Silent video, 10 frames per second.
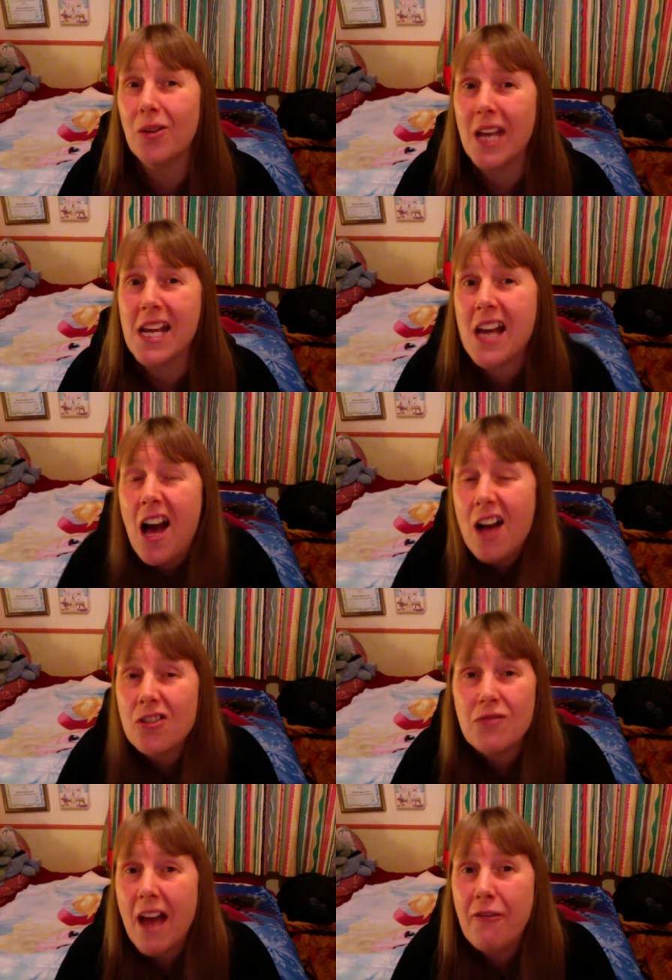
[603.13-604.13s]
They
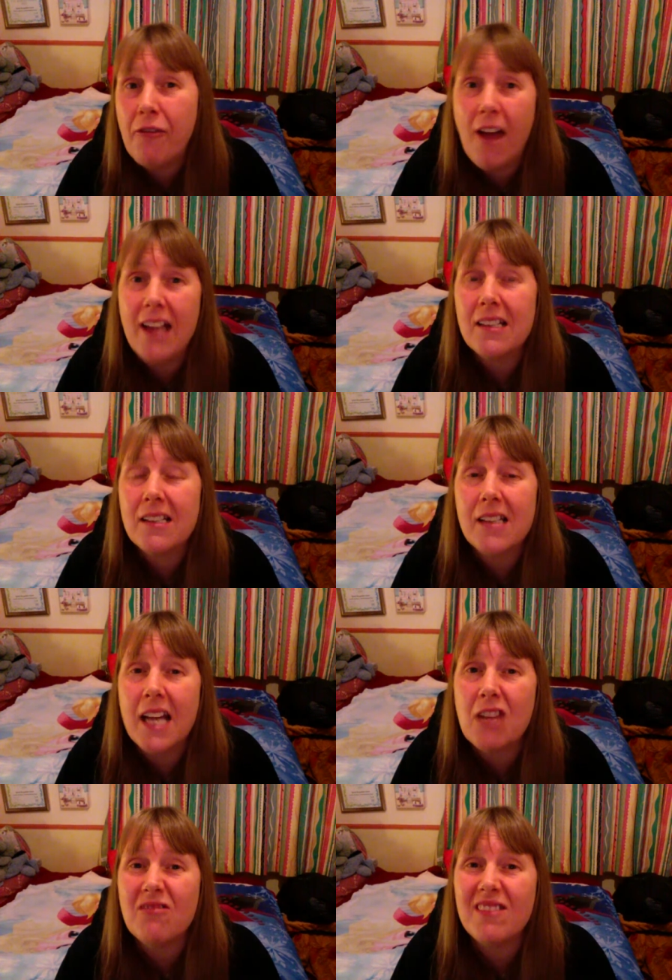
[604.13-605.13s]
cuddle their friends.
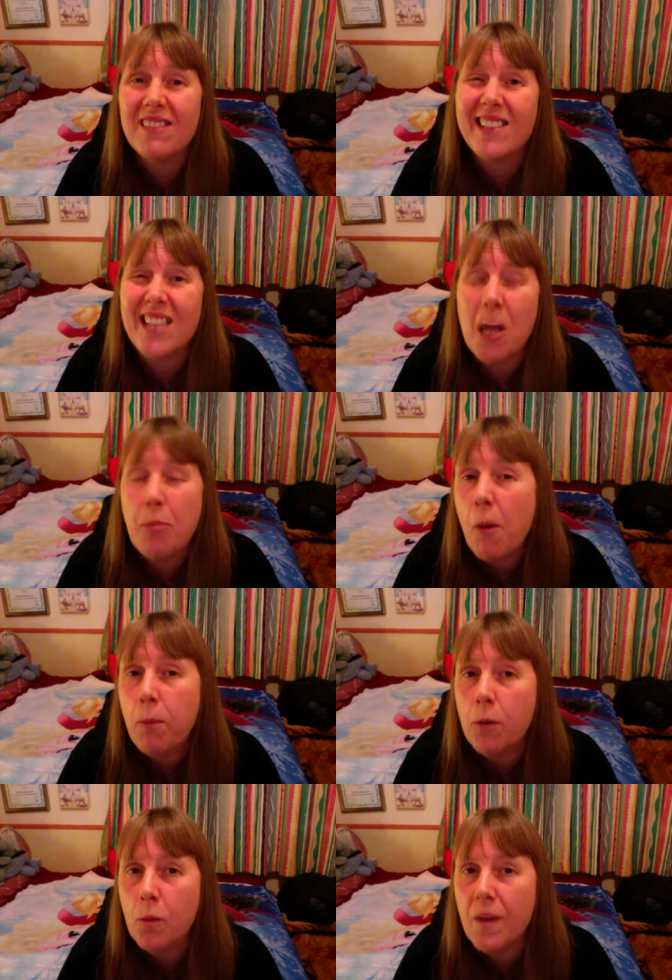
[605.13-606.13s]
They don't see a
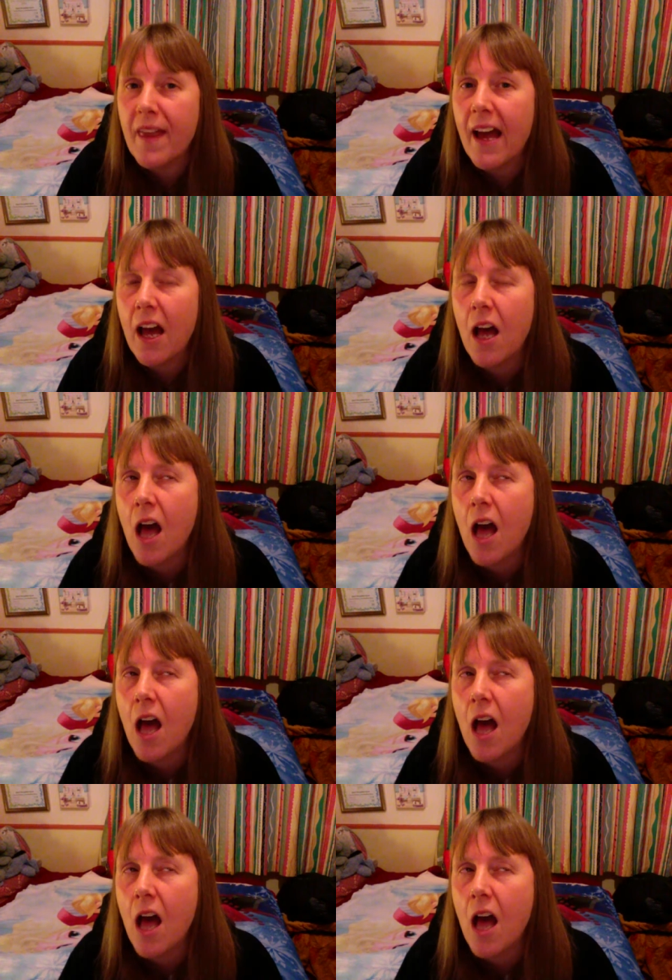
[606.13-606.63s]
problem with it.